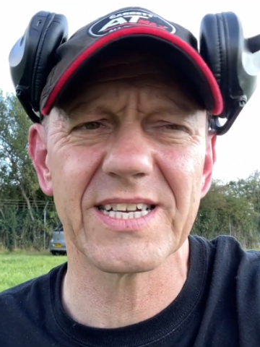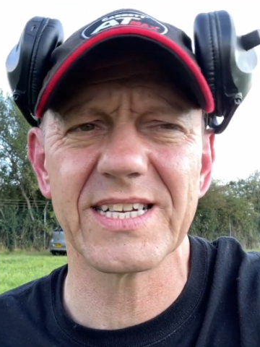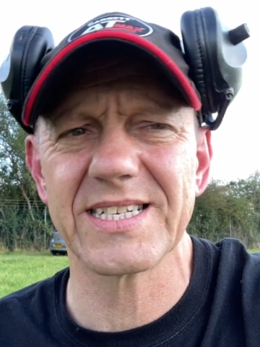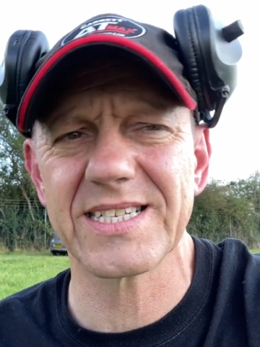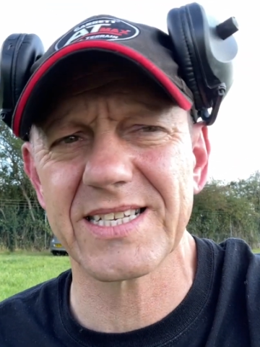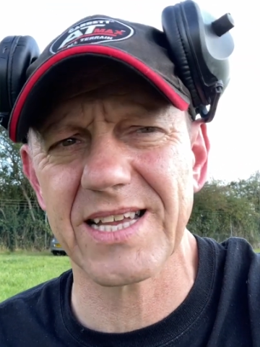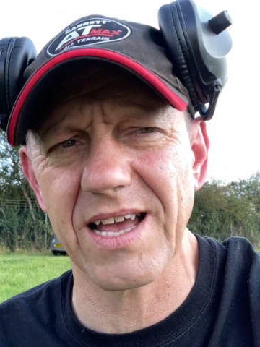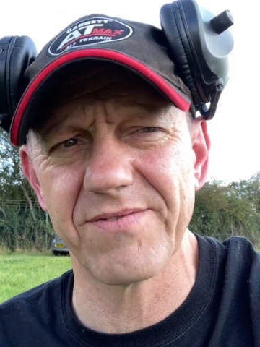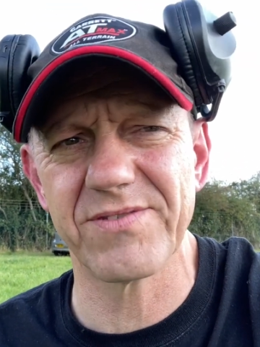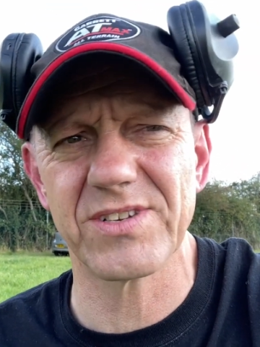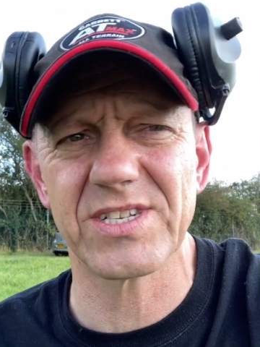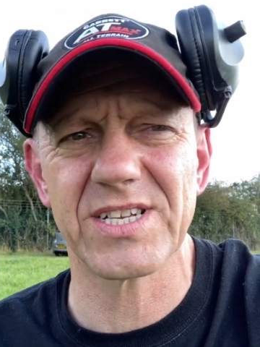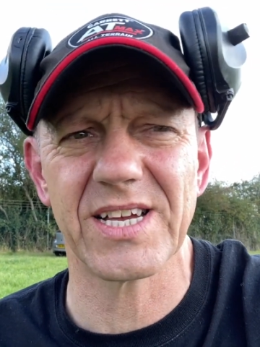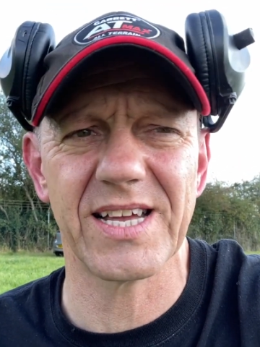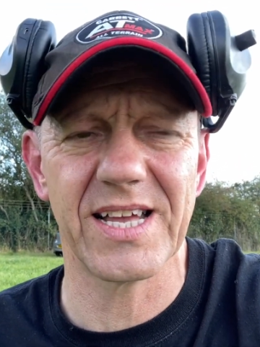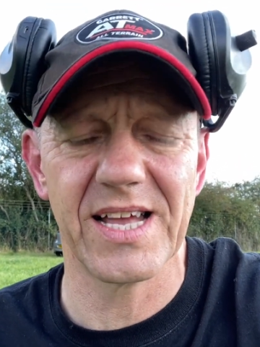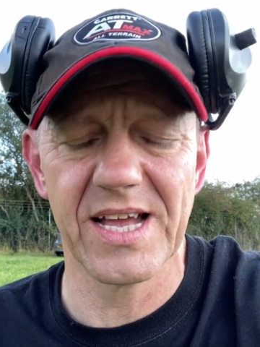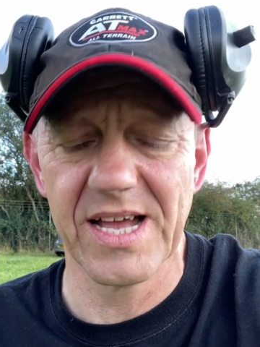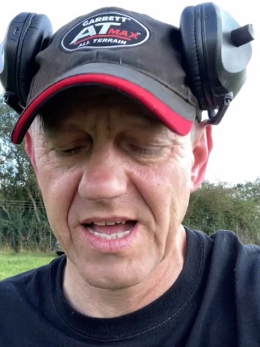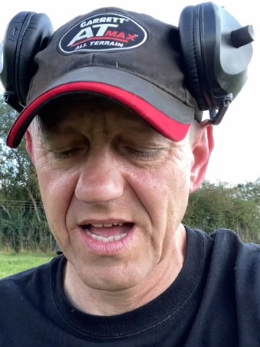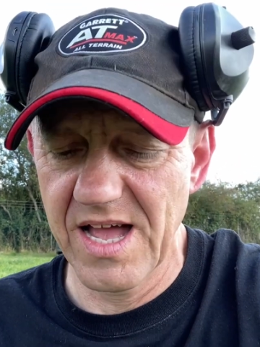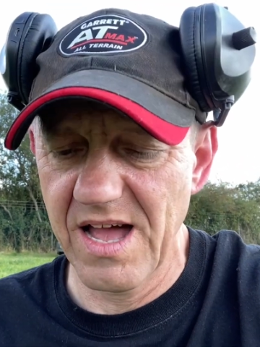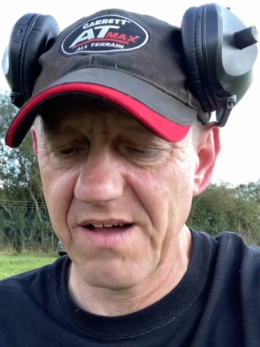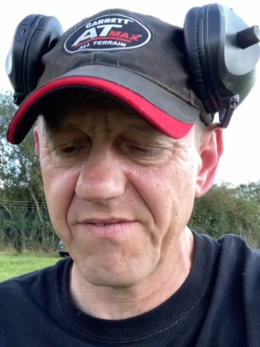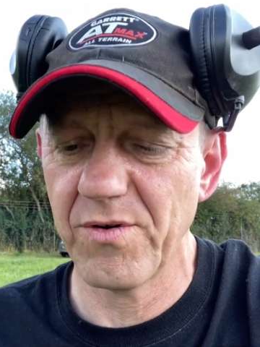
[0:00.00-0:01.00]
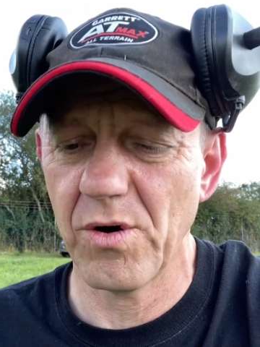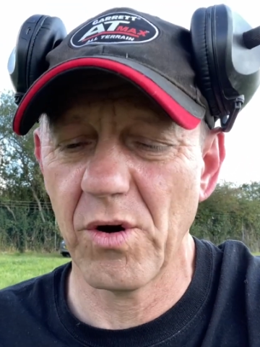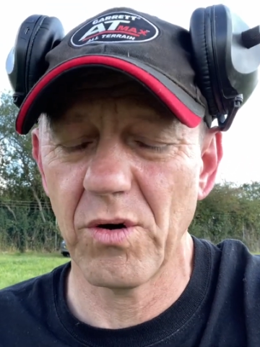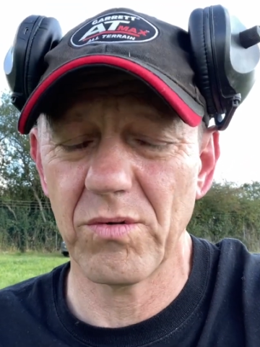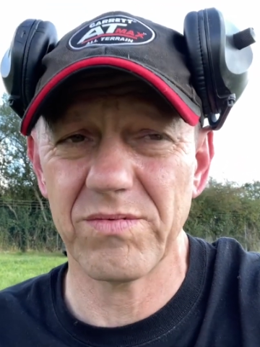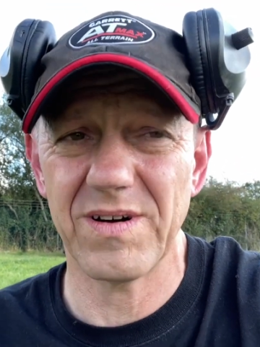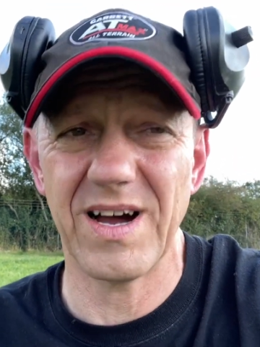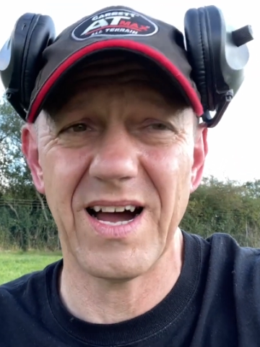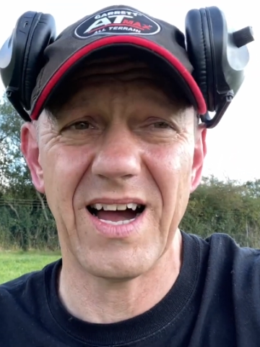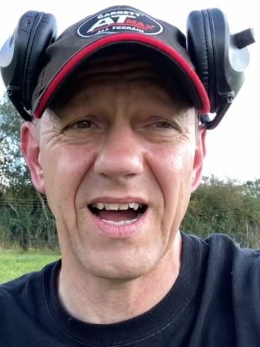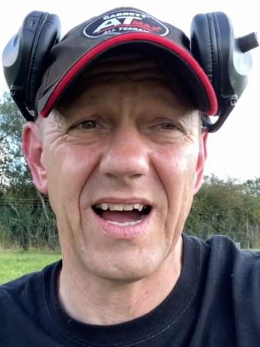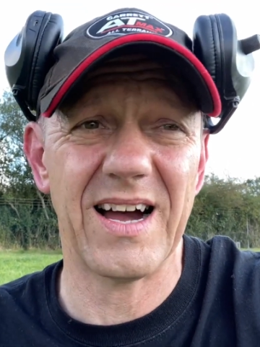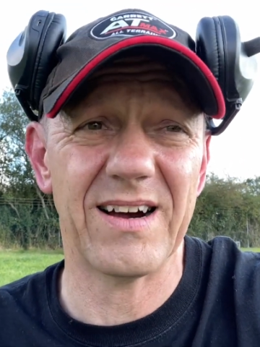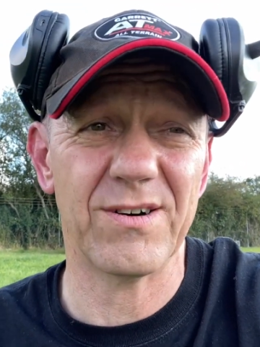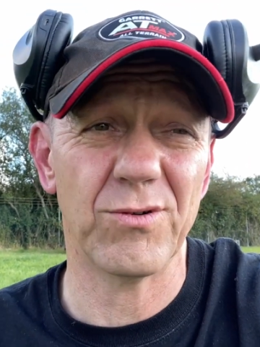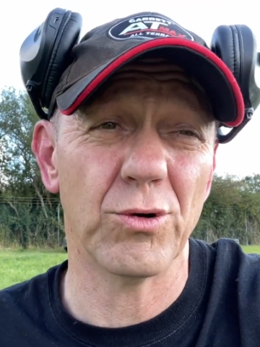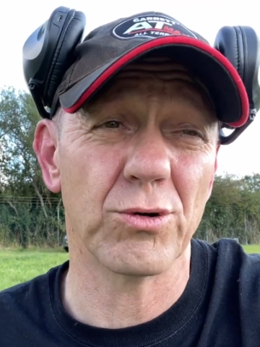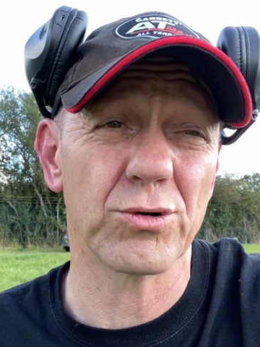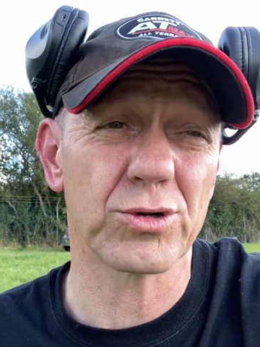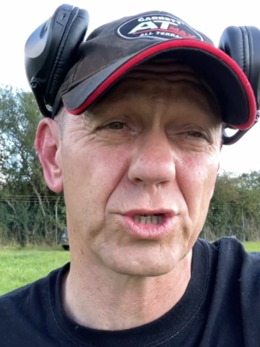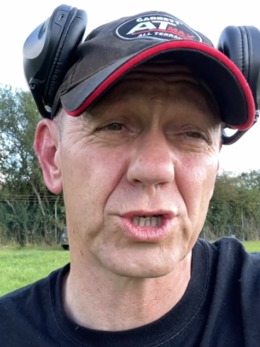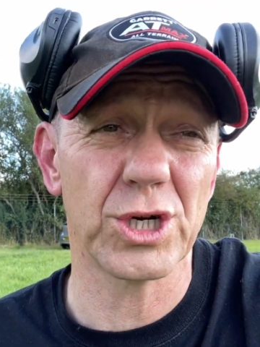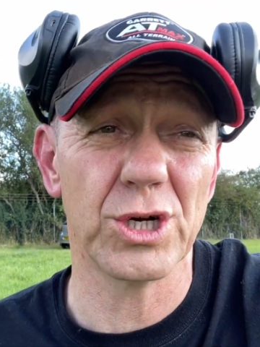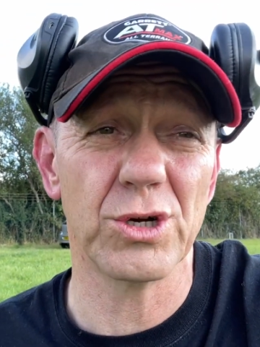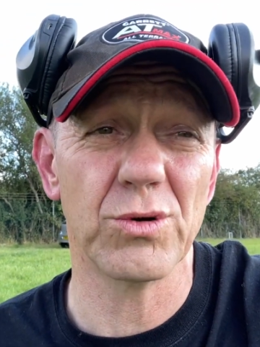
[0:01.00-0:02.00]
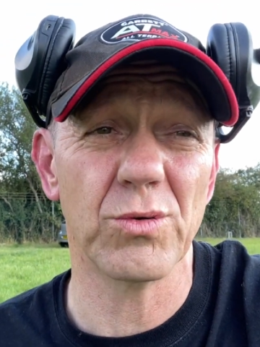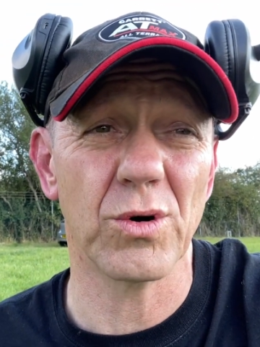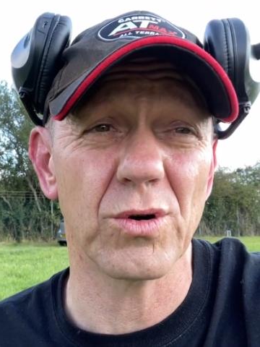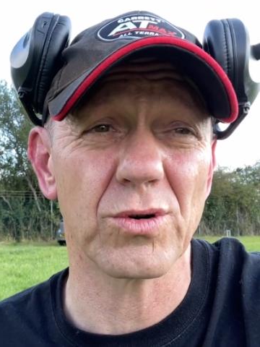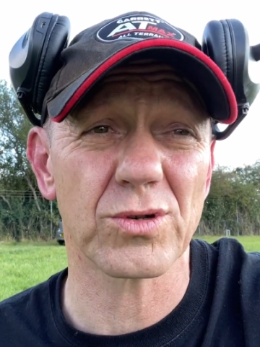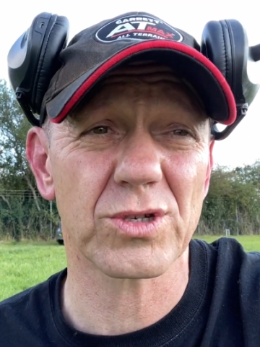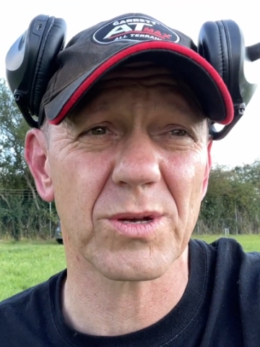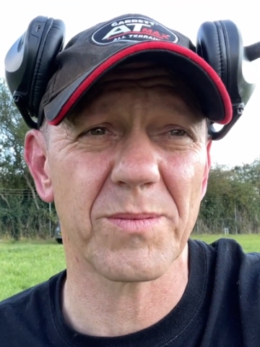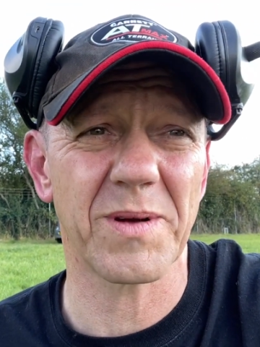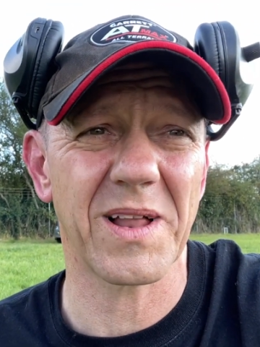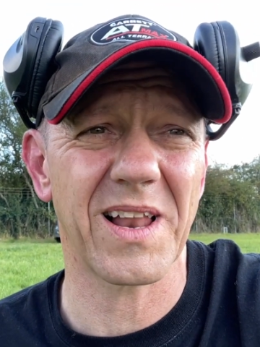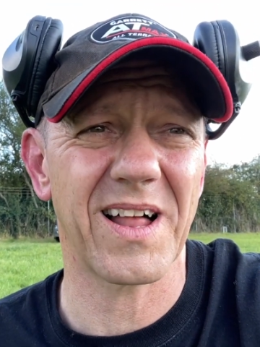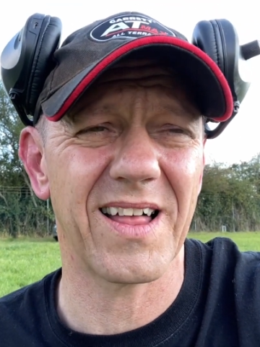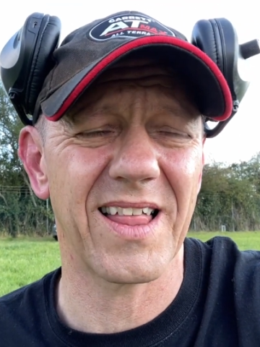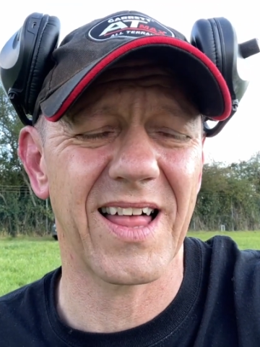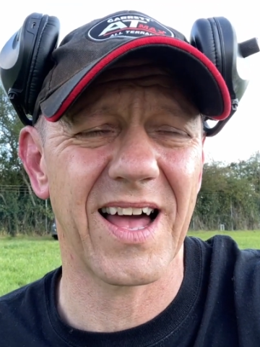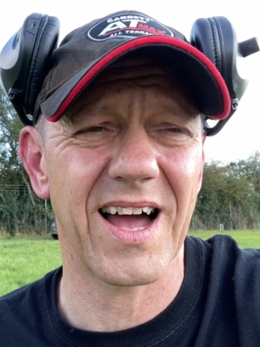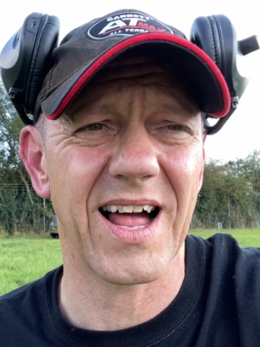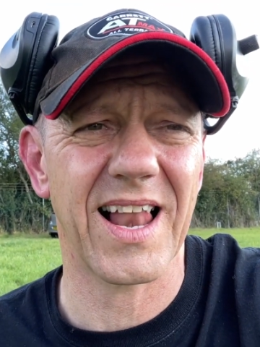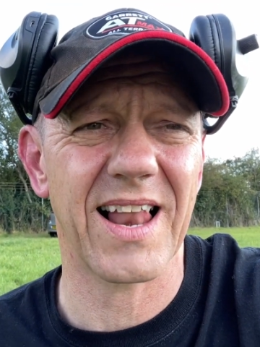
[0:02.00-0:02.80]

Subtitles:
70, or shoe or something like that.